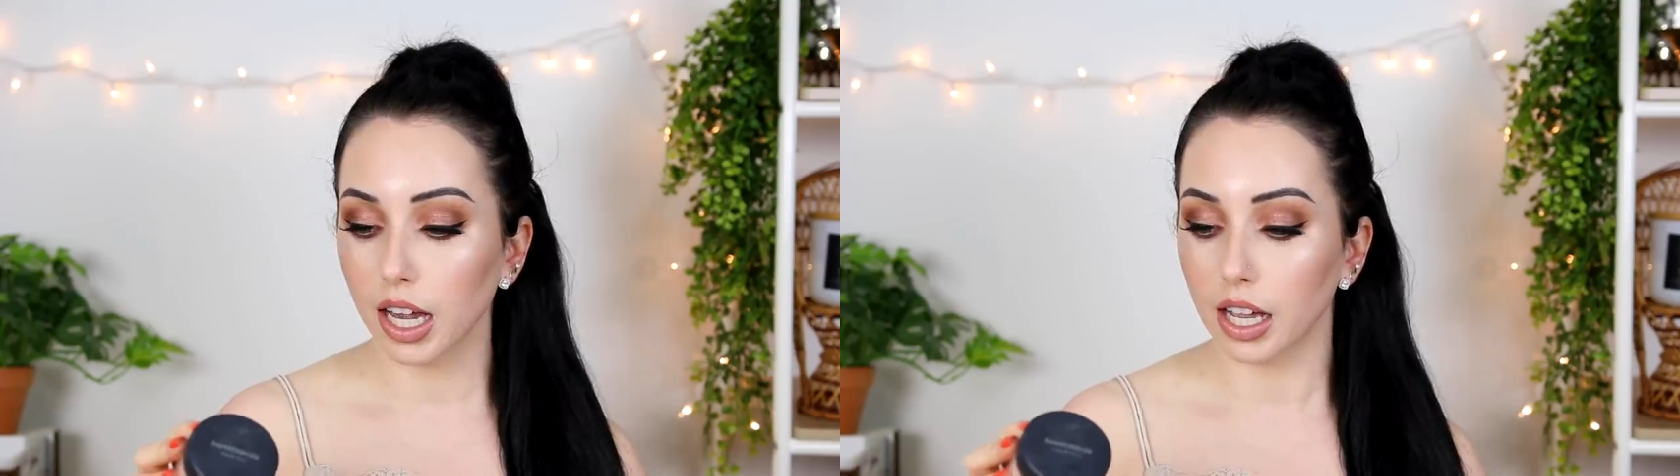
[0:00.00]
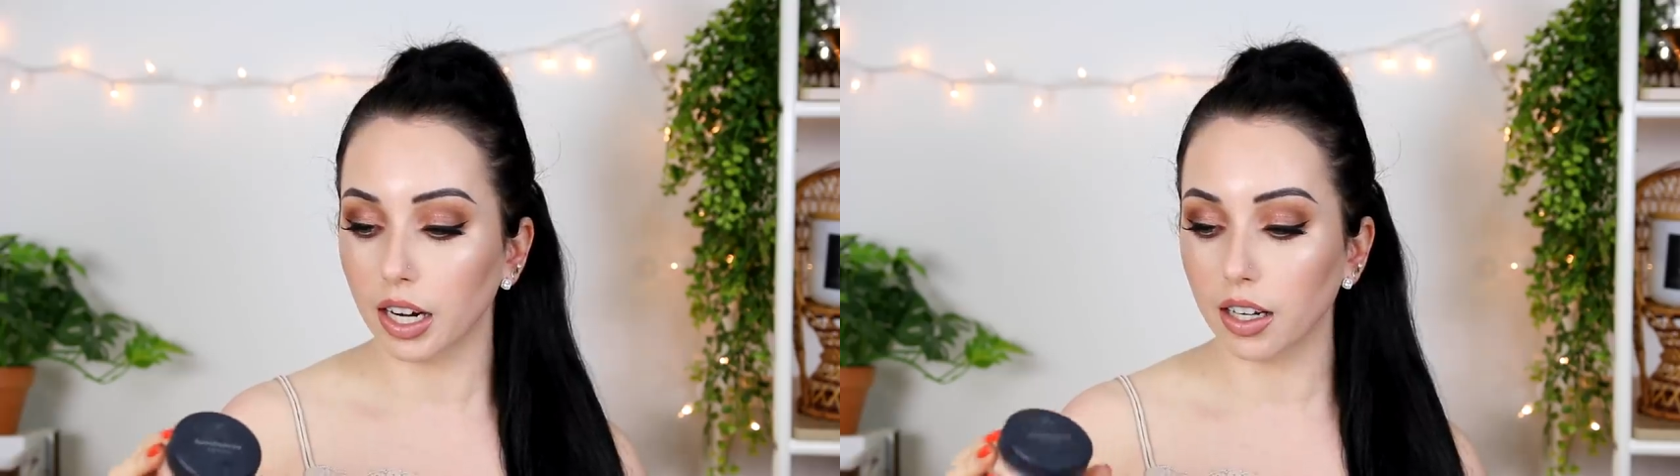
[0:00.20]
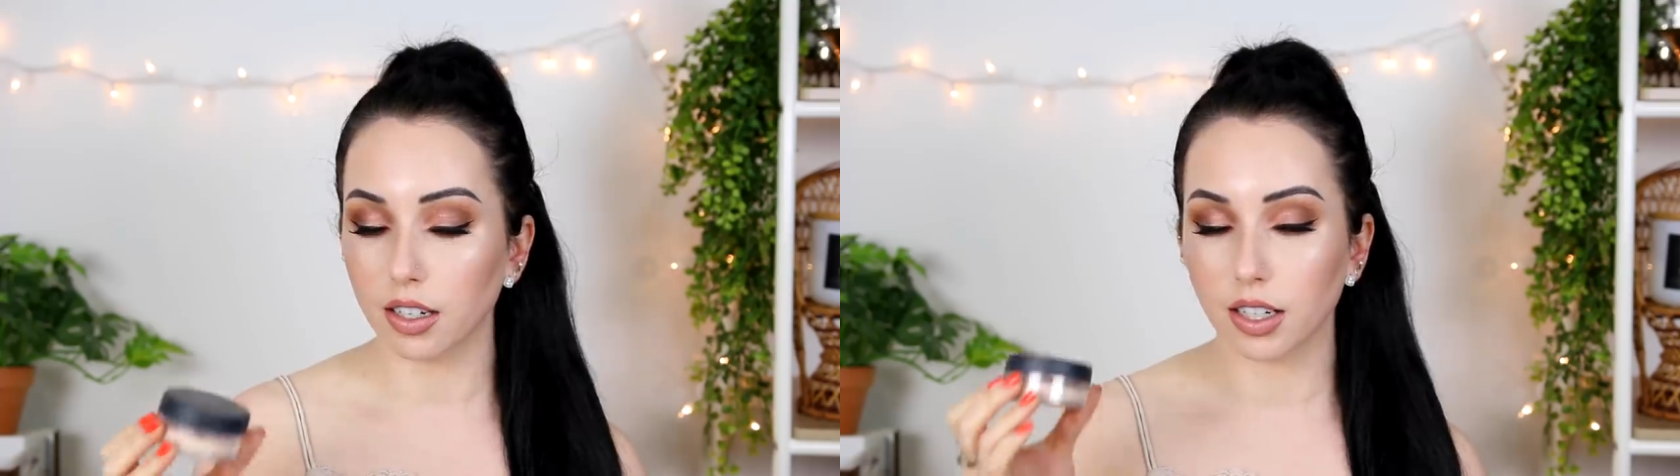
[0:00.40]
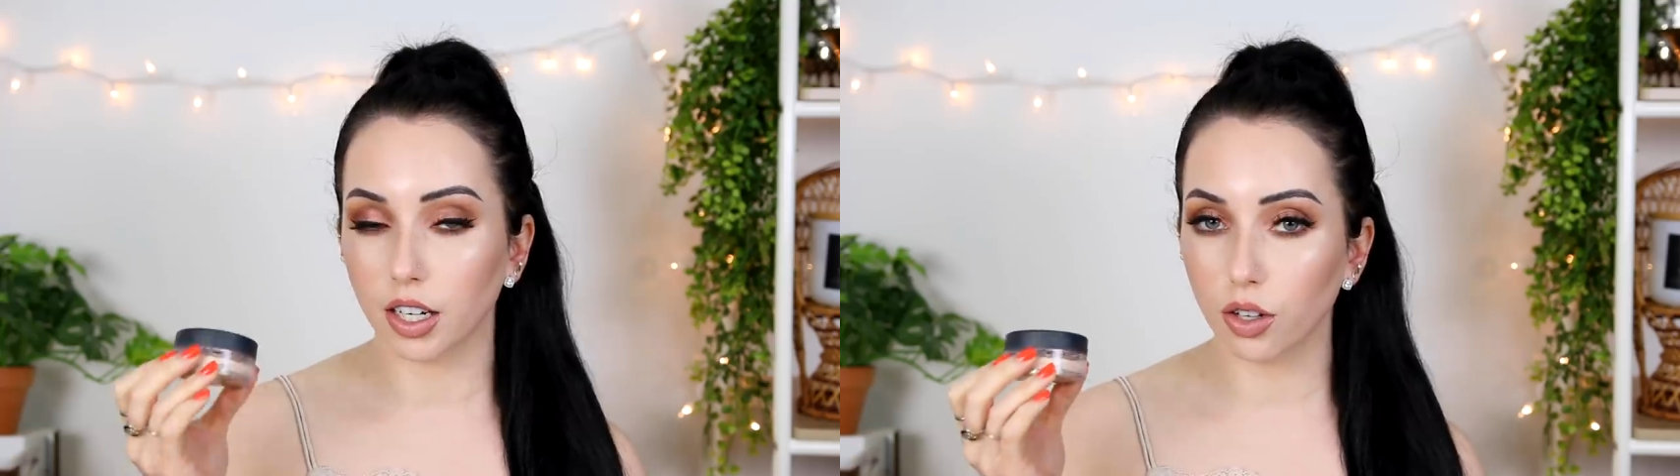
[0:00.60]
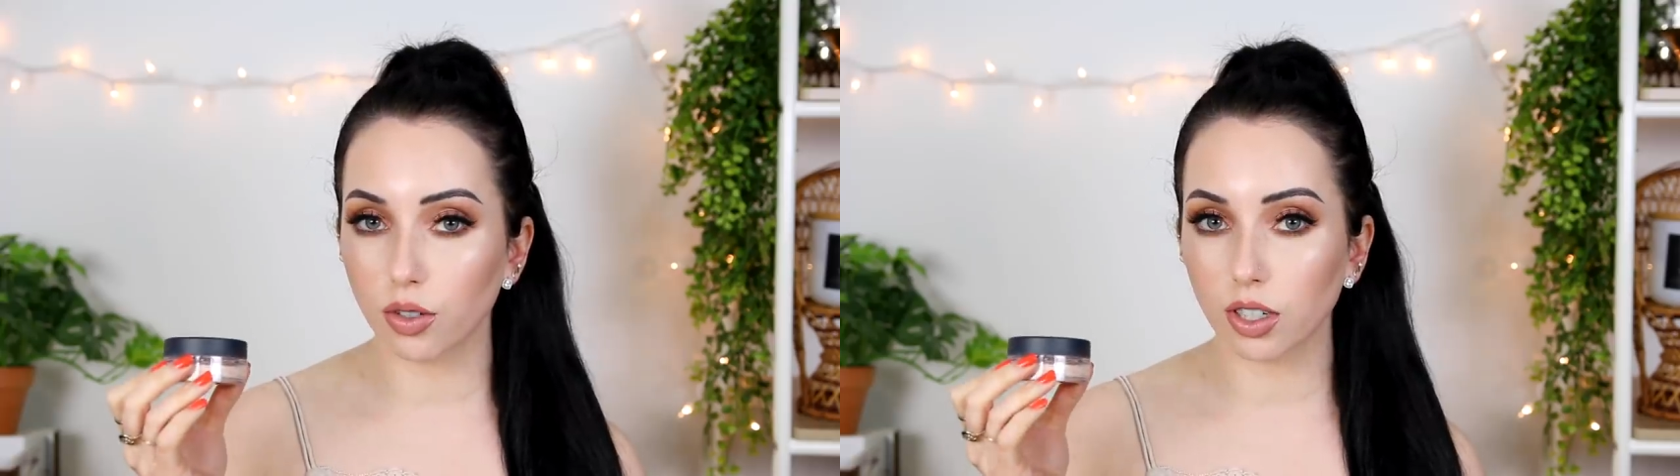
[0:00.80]
and I
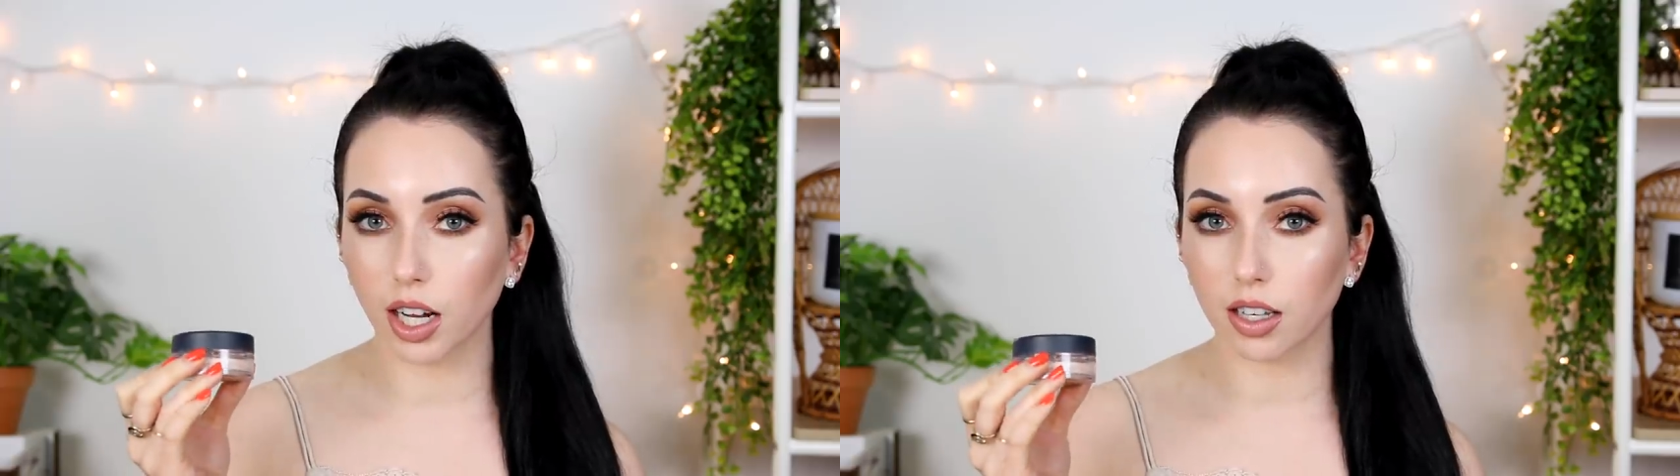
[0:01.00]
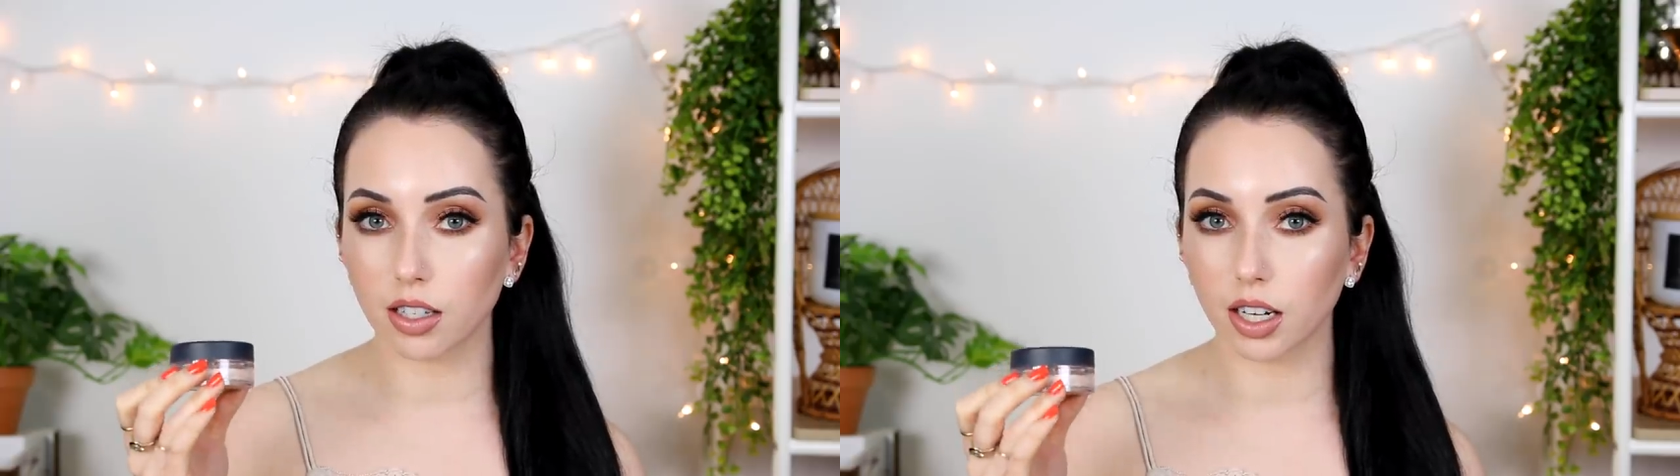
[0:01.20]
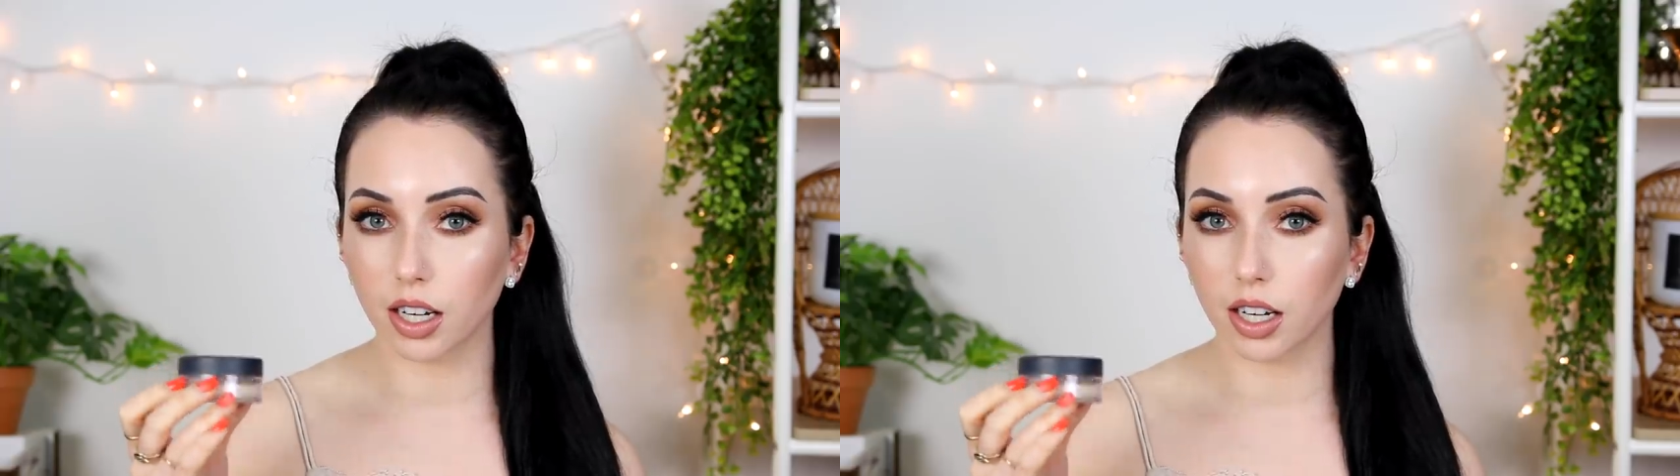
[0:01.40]
continued to test